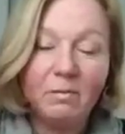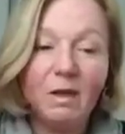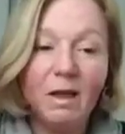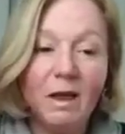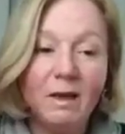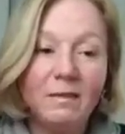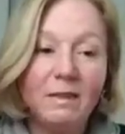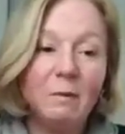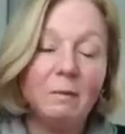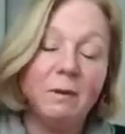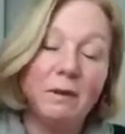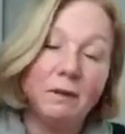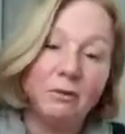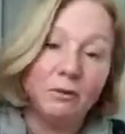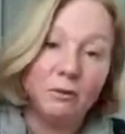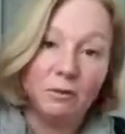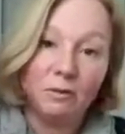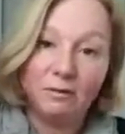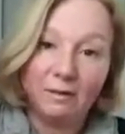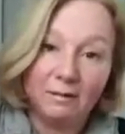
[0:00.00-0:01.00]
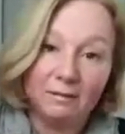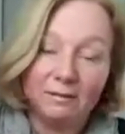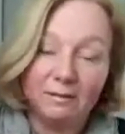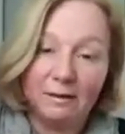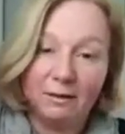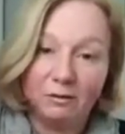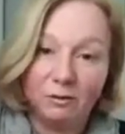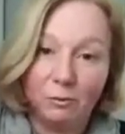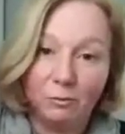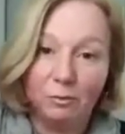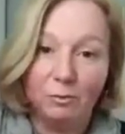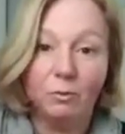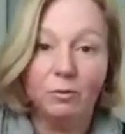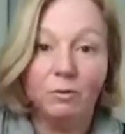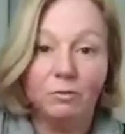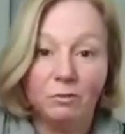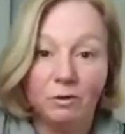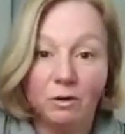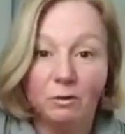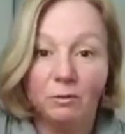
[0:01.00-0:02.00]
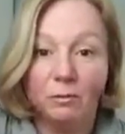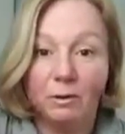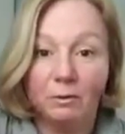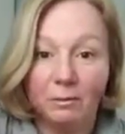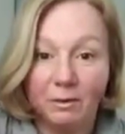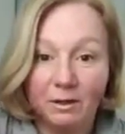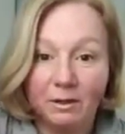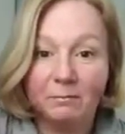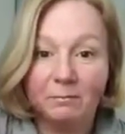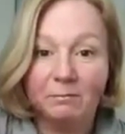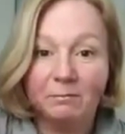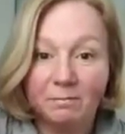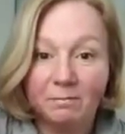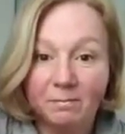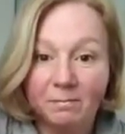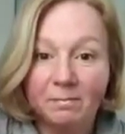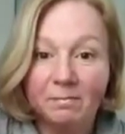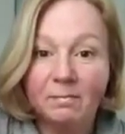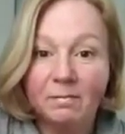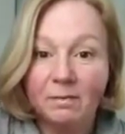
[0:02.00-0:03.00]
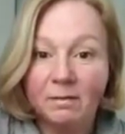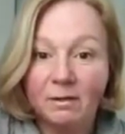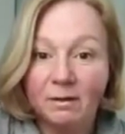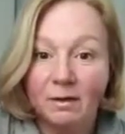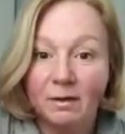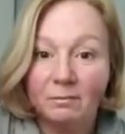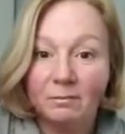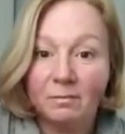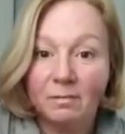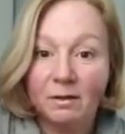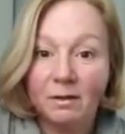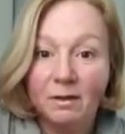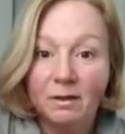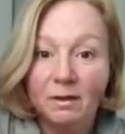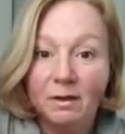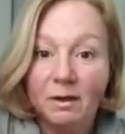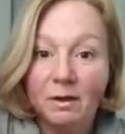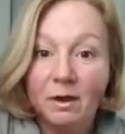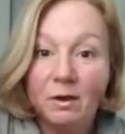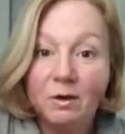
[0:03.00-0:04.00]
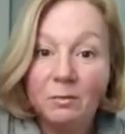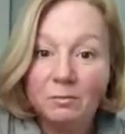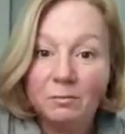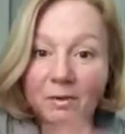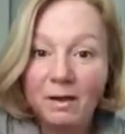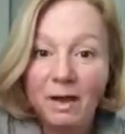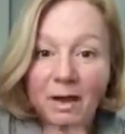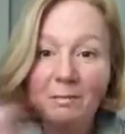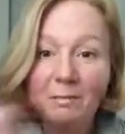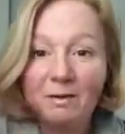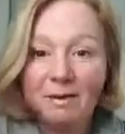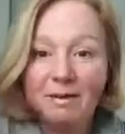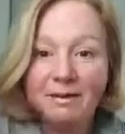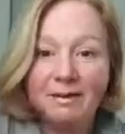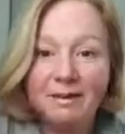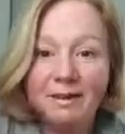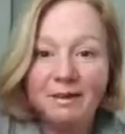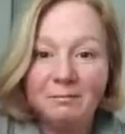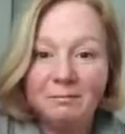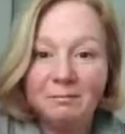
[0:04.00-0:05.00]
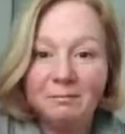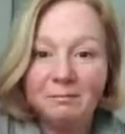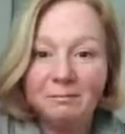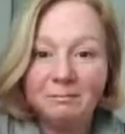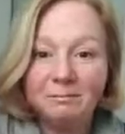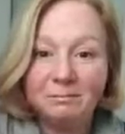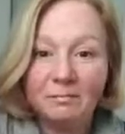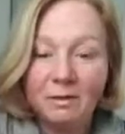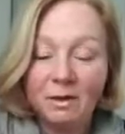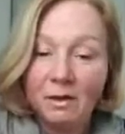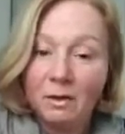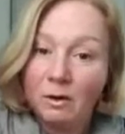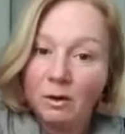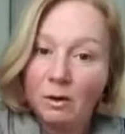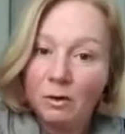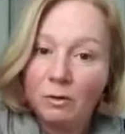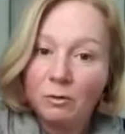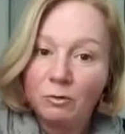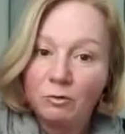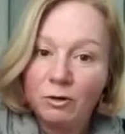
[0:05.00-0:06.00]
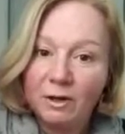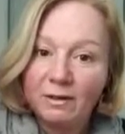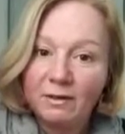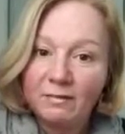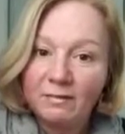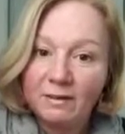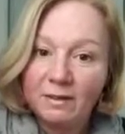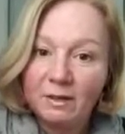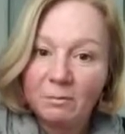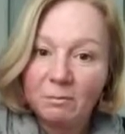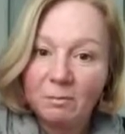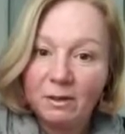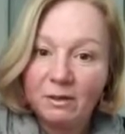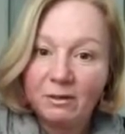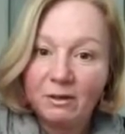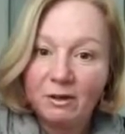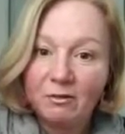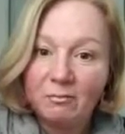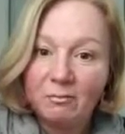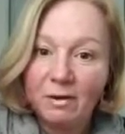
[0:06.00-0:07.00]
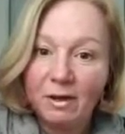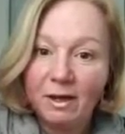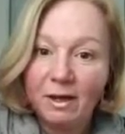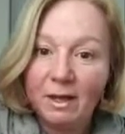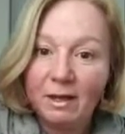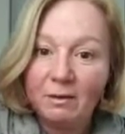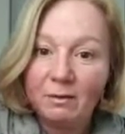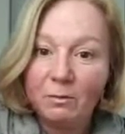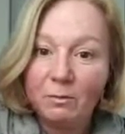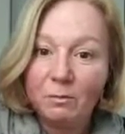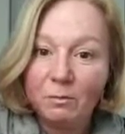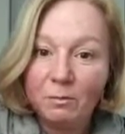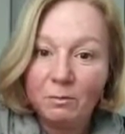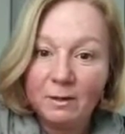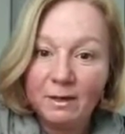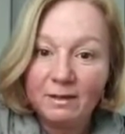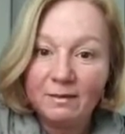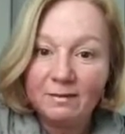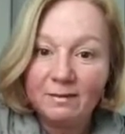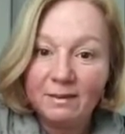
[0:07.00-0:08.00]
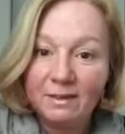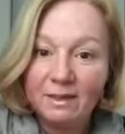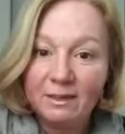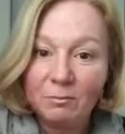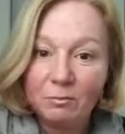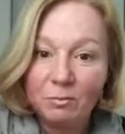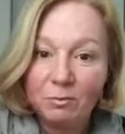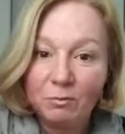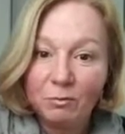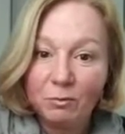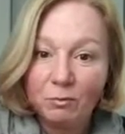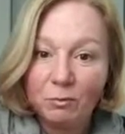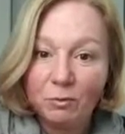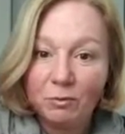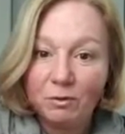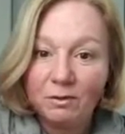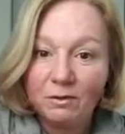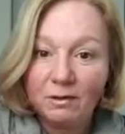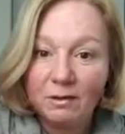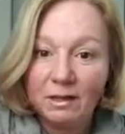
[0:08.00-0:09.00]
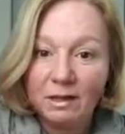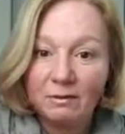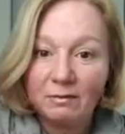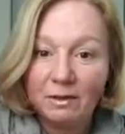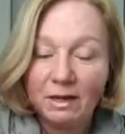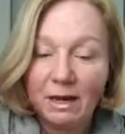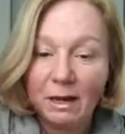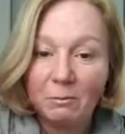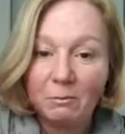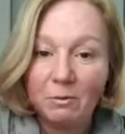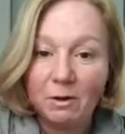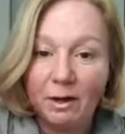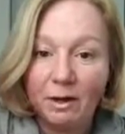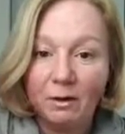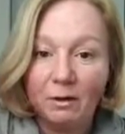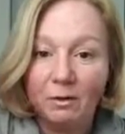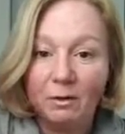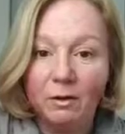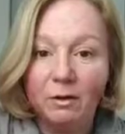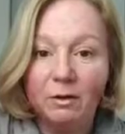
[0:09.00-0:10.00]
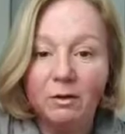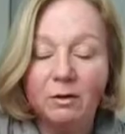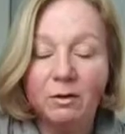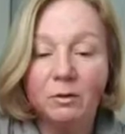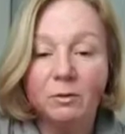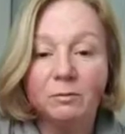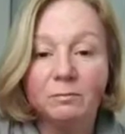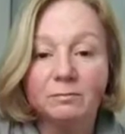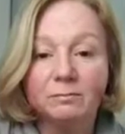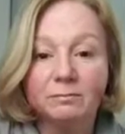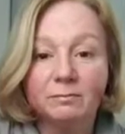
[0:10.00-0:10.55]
and then we can do the tessellation quilt the following week. Yeah. Oh, hi Belinda. Oh, tried to send a pic of my week's geese, but Swift Quilting didn't have a camera icon. Oh,